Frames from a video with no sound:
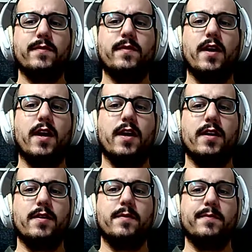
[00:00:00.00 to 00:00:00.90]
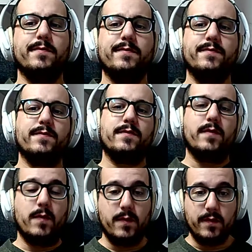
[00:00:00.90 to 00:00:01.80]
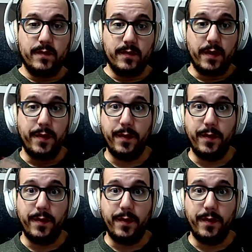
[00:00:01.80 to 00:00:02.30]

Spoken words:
I'm in my